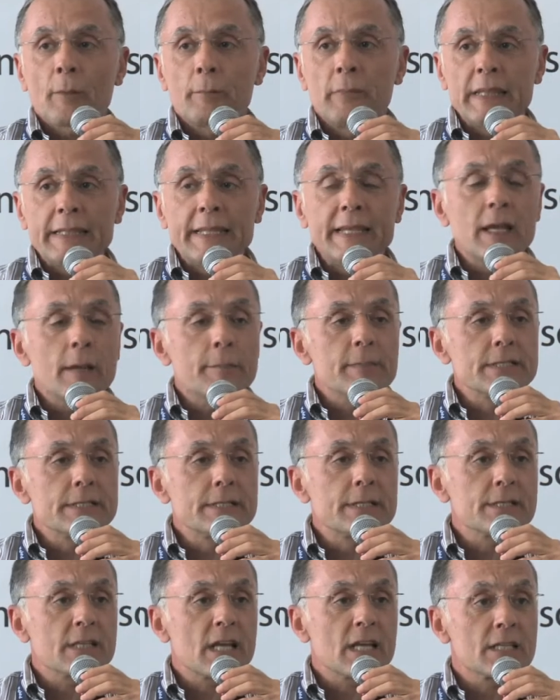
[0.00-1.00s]
building a
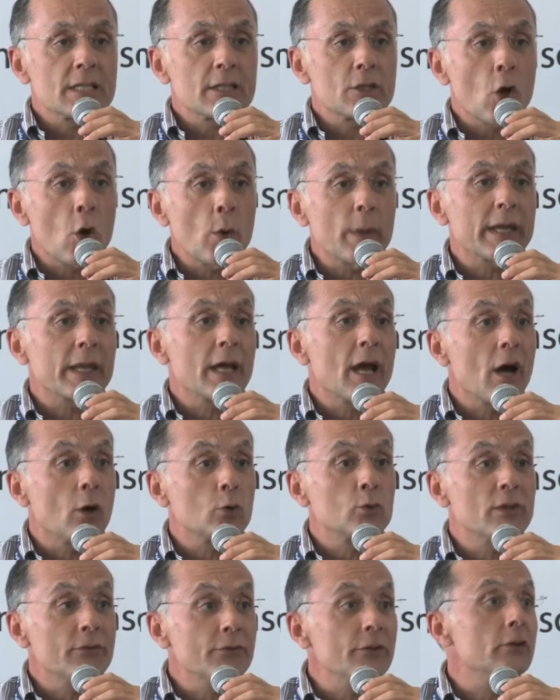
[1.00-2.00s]
business and knowing
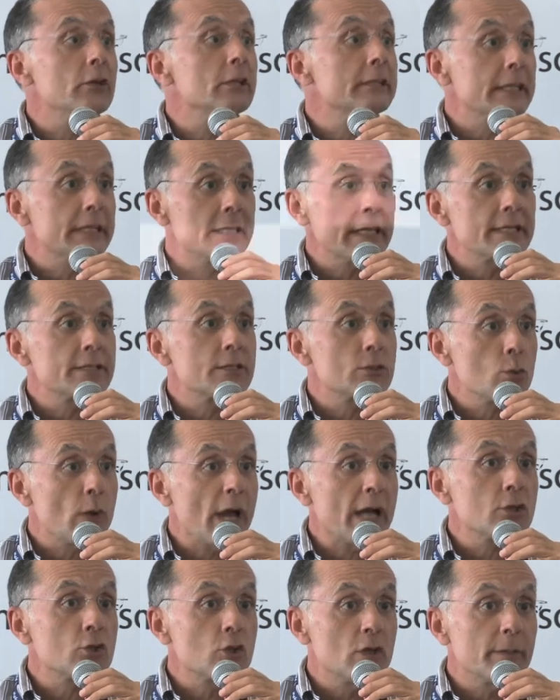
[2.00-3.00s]
how difficult it is to
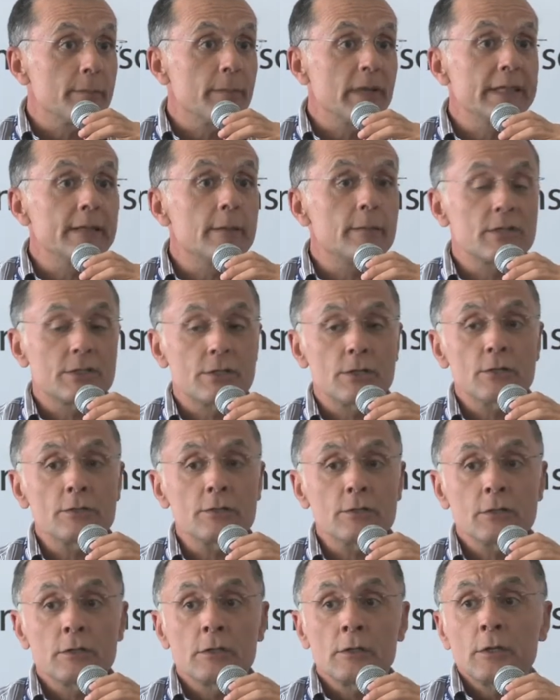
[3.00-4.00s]
actually build a
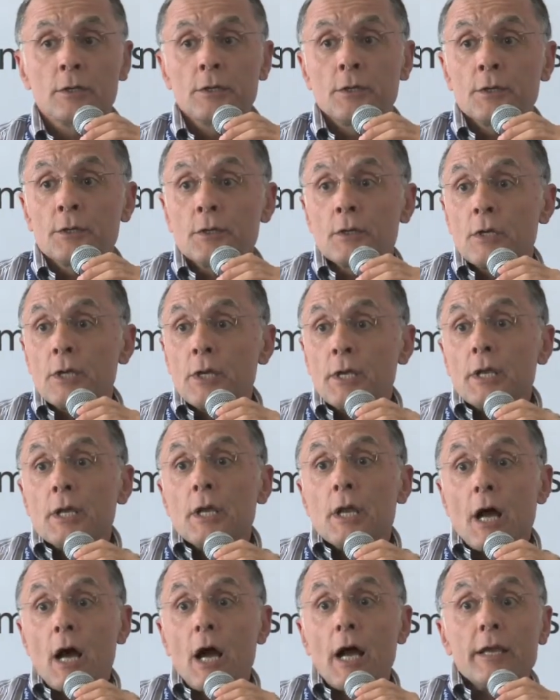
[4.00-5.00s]
business,
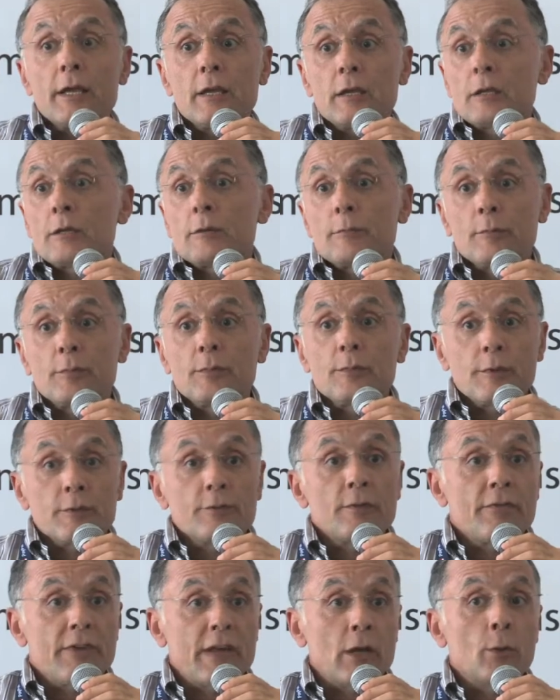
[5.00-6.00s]
I uh,
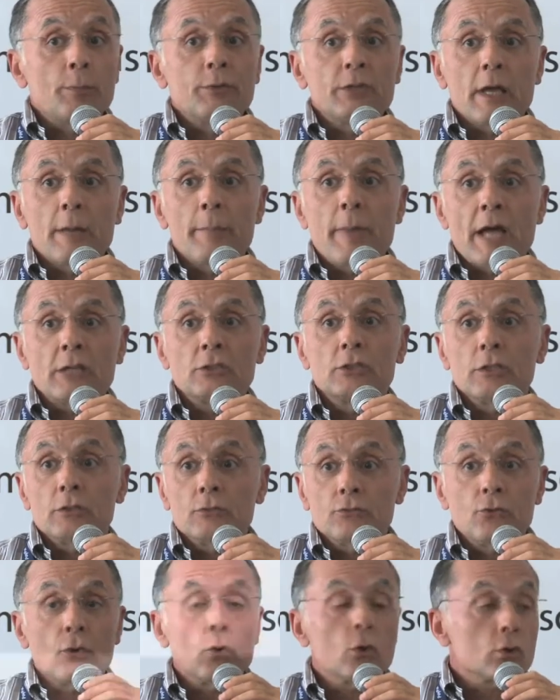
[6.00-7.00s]
developed a
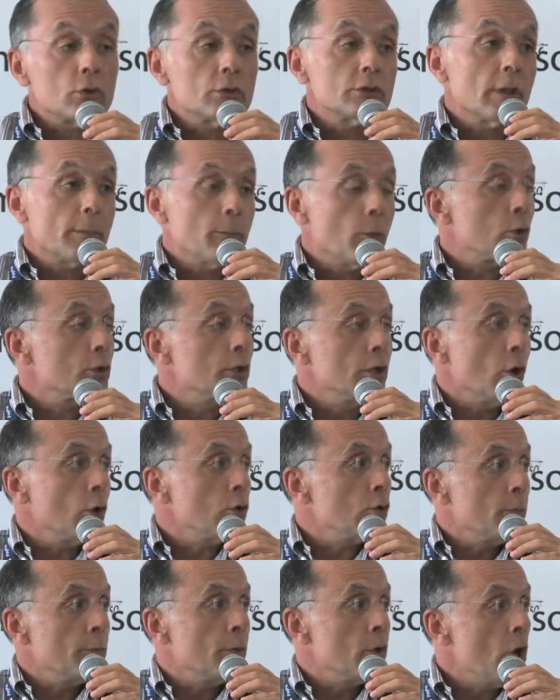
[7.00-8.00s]
passion for supporting
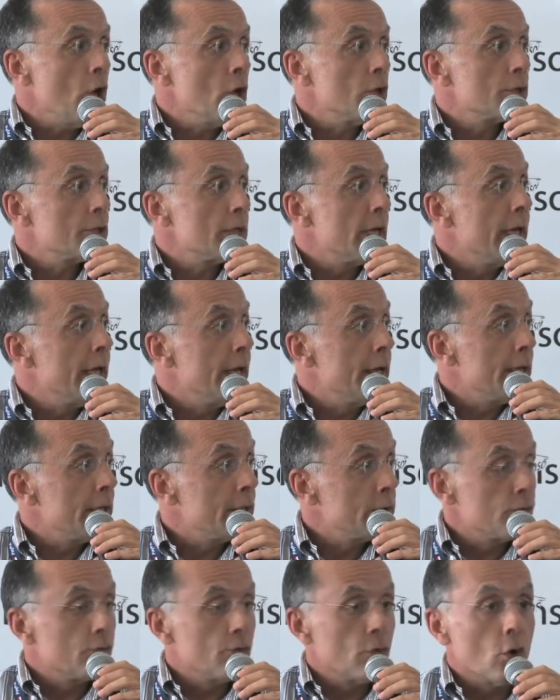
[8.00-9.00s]
entrepreneurs
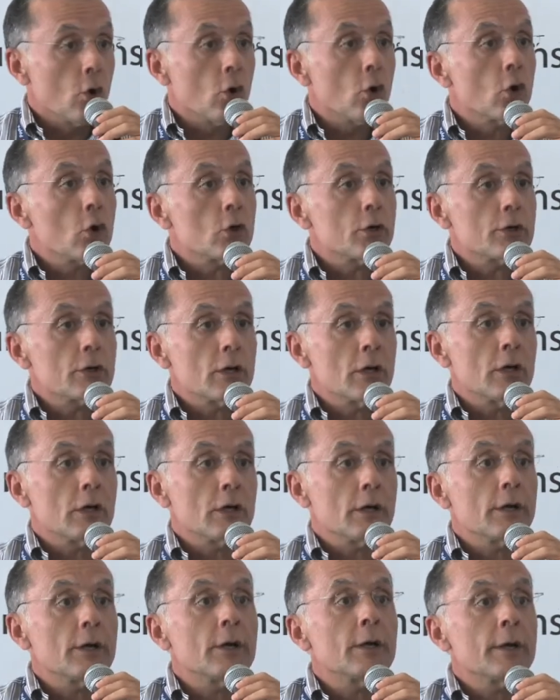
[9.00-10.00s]
and for uh, uh,
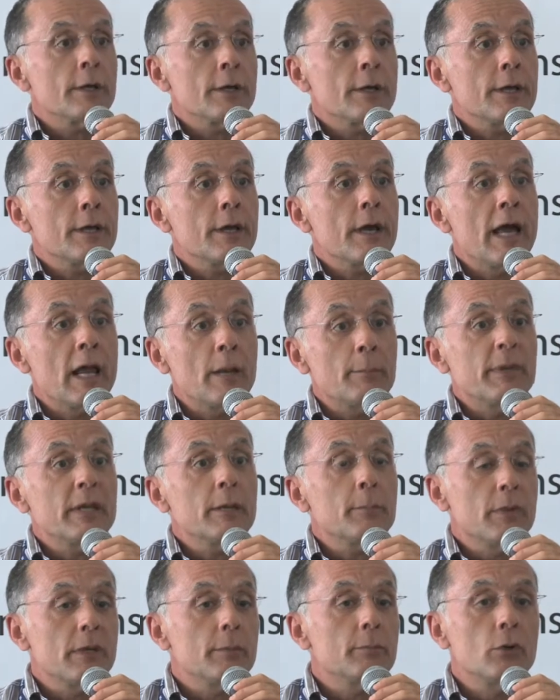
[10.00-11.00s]

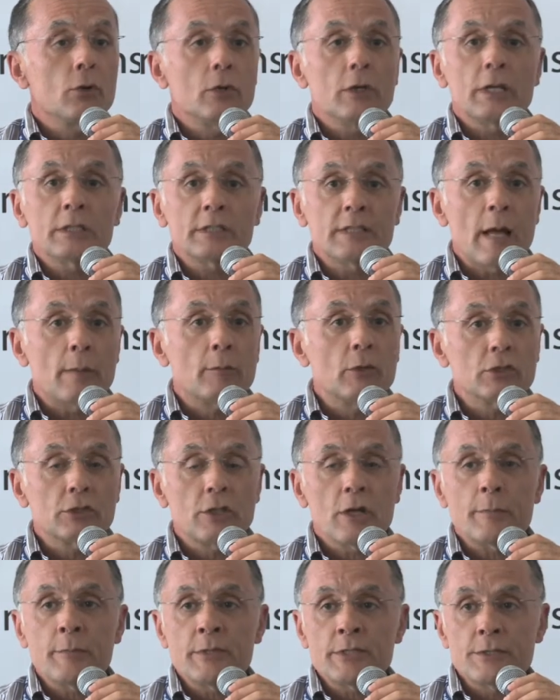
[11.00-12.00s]
helping people establish
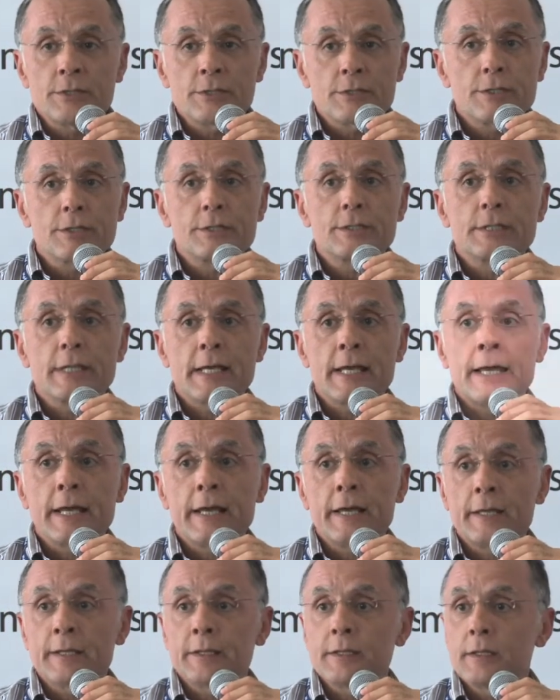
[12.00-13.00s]
their businesses.
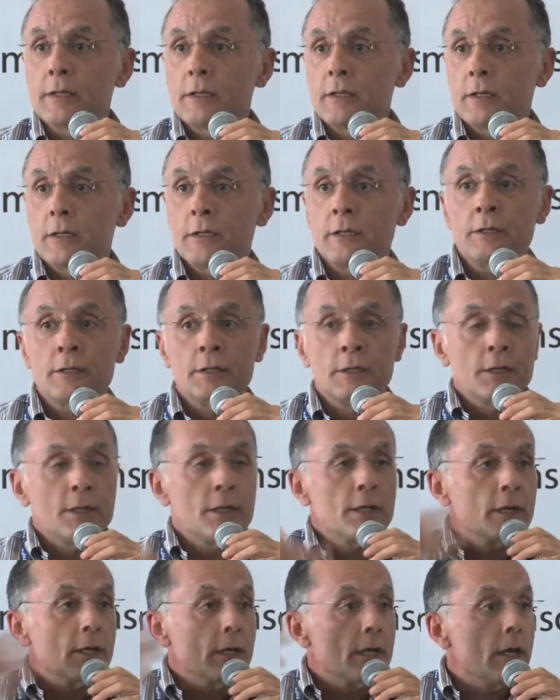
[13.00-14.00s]
And uh,
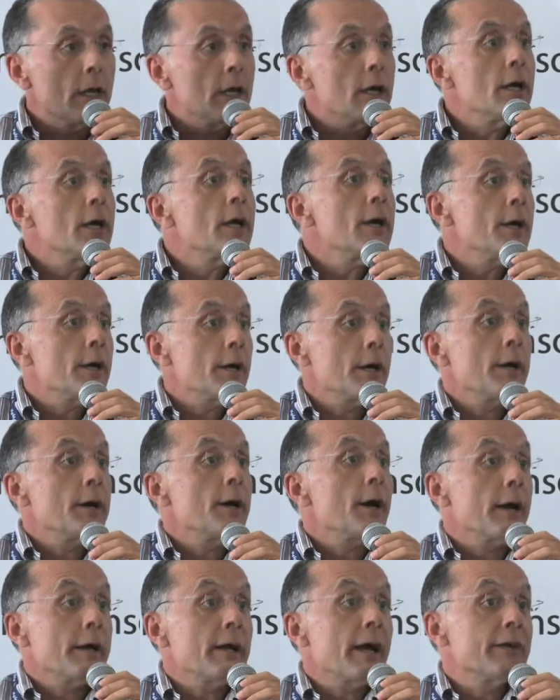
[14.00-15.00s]

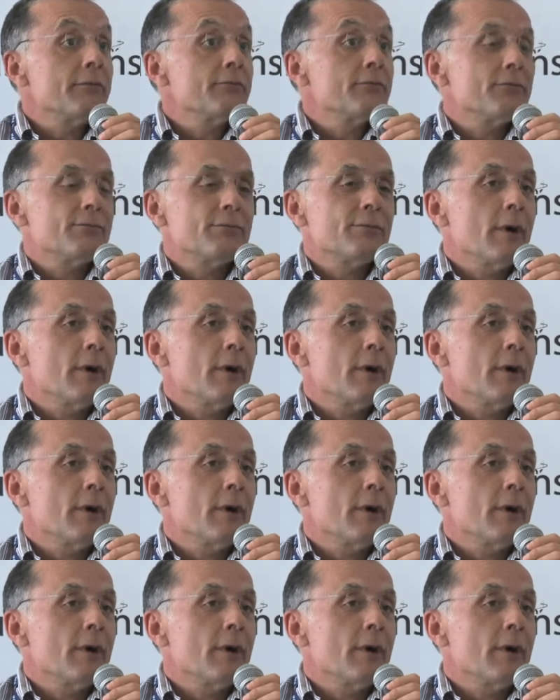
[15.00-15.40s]
uh, I, have